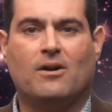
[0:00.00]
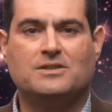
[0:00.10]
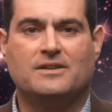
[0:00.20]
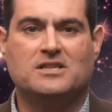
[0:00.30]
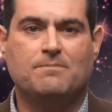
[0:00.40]

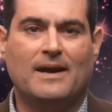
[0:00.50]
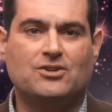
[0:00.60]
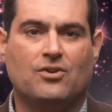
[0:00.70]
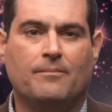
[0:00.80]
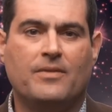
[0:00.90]
parts of the
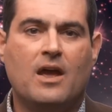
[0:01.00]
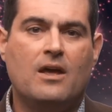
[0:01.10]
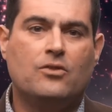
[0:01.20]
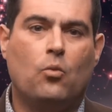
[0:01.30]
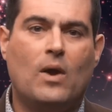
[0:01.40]
spectrum,
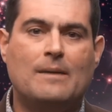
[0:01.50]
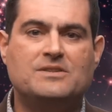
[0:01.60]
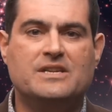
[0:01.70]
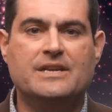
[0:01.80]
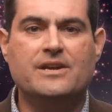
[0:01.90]
the
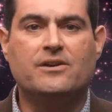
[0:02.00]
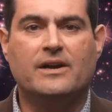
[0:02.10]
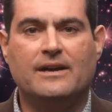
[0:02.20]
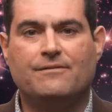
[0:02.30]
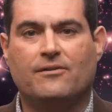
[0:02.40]
Webb's
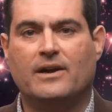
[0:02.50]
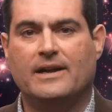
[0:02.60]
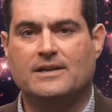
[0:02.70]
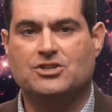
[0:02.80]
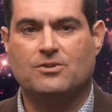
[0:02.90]

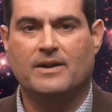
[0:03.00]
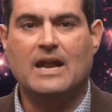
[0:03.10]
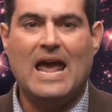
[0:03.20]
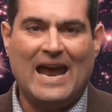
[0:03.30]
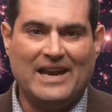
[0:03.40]
near-infrared
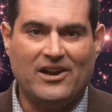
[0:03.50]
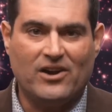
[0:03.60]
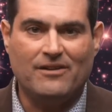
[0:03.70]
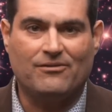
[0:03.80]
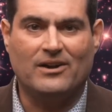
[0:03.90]
instrument and
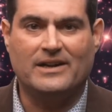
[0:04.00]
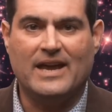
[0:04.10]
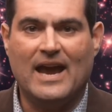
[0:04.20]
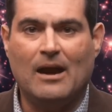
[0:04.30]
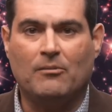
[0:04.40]
near-infrared
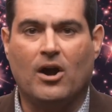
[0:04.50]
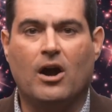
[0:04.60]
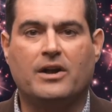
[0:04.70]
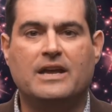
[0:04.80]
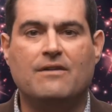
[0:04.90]
camera
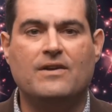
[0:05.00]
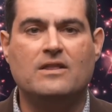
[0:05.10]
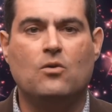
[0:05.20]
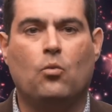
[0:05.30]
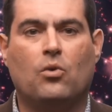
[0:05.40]
are
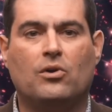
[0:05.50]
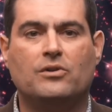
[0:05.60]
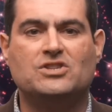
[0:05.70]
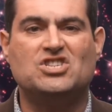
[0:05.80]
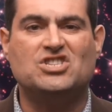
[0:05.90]
giving the
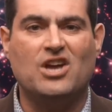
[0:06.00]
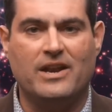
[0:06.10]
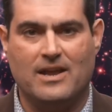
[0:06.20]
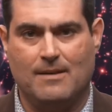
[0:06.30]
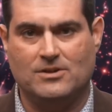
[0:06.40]
world
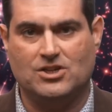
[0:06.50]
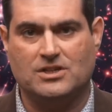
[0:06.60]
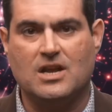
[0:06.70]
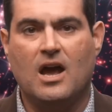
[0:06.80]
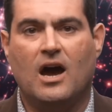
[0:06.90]
stunning
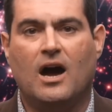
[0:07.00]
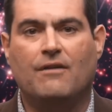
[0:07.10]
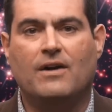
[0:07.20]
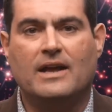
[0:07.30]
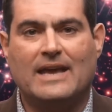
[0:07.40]
images
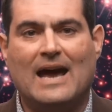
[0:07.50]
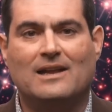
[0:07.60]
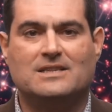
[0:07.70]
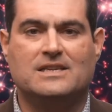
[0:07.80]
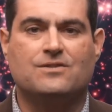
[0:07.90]
of
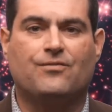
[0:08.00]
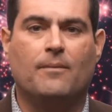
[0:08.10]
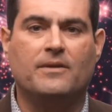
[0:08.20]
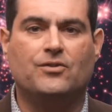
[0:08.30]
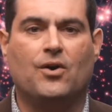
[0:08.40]
galaxies
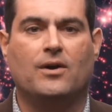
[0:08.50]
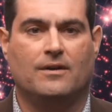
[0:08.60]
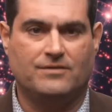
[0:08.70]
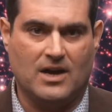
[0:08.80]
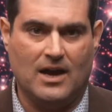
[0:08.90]
from the dawn
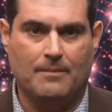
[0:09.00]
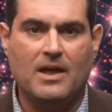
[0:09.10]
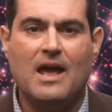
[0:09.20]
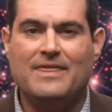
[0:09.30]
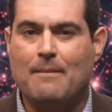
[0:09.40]
of time
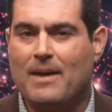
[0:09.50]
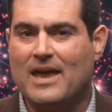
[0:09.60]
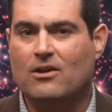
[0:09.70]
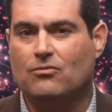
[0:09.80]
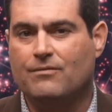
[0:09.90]
that
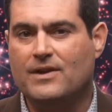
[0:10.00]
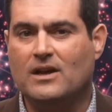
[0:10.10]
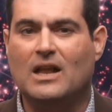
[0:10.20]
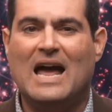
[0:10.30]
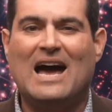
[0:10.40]
may
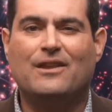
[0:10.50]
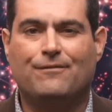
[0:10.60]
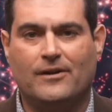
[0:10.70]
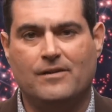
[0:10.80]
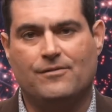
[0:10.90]
reveal how the
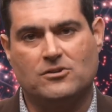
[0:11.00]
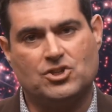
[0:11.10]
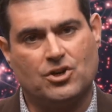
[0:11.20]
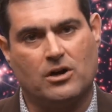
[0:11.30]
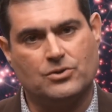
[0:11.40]
very
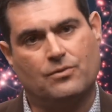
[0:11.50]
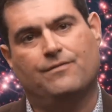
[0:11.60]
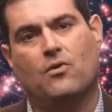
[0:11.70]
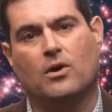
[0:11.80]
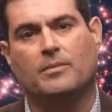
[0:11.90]
first stars were
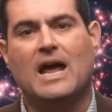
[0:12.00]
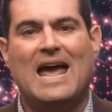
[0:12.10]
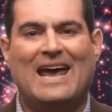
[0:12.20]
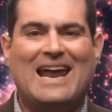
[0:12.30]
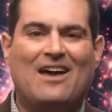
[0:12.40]
formed
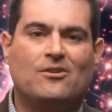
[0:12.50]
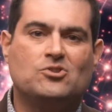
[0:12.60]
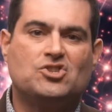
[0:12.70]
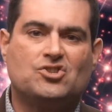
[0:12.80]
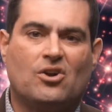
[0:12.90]
and how
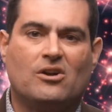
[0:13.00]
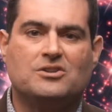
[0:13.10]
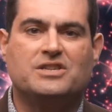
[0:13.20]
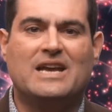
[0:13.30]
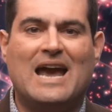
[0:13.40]
those
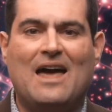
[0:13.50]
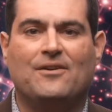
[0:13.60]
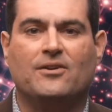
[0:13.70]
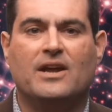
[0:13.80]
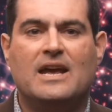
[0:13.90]
stars
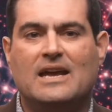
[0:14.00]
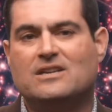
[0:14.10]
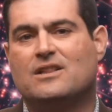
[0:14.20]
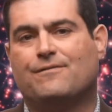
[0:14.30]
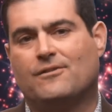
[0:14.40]
gathered
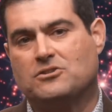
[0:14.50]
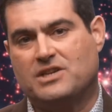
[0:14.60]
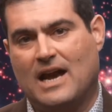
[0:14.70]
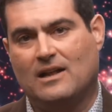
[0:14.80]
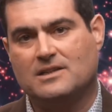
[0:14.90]
into the first
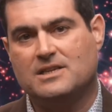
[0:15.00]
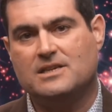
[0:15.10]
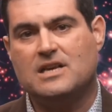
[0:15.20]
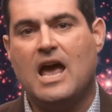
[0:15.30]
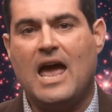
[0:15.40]

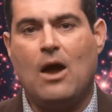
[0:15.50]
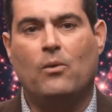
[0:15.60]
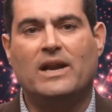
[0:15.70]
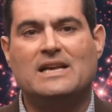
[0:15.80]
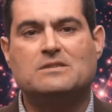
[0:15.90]
galaxies and
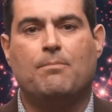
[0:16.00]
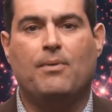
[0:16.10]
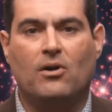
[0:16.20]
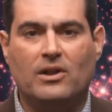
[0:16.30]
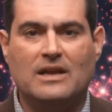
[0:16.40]
what is
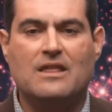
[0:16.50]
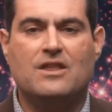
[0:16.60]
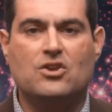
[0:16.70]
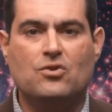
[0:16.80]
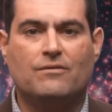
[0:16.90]
pulling
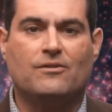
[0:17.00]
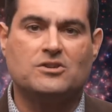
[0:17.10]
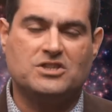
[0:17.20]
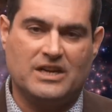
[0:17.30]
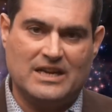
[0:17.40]
the
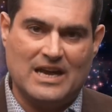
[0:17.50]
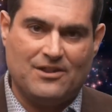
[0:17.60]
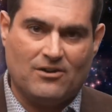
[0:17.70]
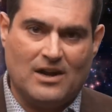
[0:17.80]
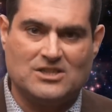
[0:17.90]
universe
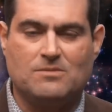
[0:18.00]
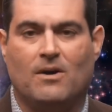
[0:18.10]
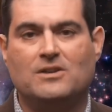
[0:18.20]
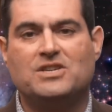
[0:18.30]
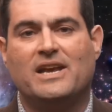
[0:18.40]
together on
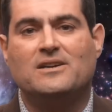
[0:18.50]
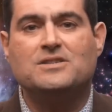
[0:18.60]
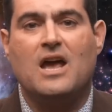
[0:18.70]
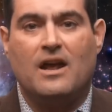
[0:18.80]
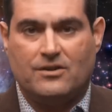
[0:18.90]
small
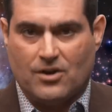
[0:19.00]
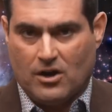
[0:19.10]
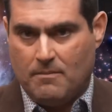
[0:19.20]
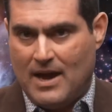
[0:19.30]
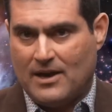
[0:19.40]
scales,
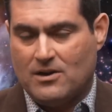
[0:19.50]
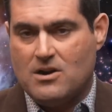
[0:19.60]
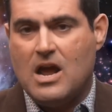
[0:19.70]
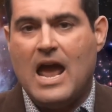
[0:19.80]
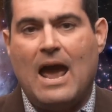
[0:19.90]
dark
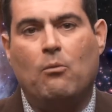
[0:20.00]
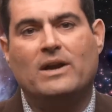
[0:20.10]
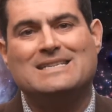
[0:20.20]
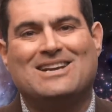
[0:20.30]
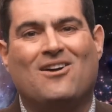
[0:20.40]
matter, and
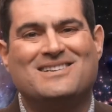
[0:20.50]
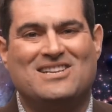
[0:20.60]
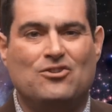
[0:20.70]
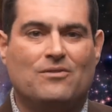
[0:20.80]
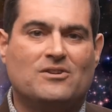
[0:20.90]
what is
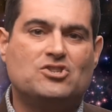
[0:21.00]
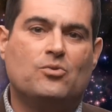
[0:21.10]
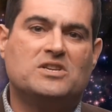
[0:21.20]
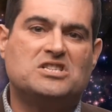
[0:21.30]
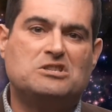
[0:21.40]
causing the universe
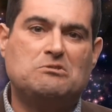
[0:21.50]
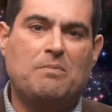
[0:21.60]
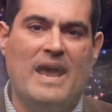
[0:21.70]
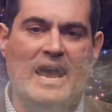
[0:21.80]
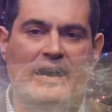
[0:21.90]
to
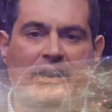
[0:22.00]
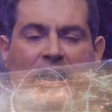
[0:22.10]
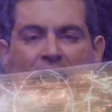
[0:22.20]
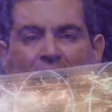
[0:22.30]
expand